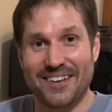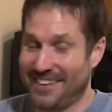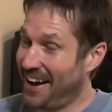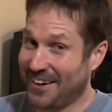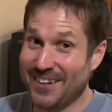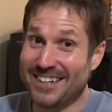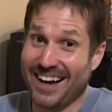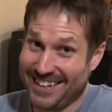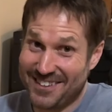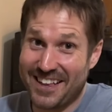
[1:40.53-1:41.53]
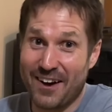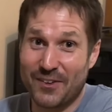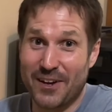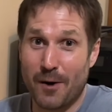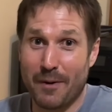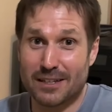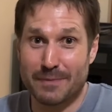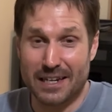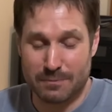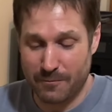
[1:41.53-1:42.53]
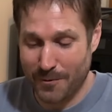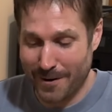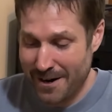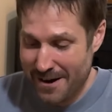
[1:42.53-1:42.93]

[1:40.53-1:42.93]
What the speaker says: I could not do that with the AirPods Max before.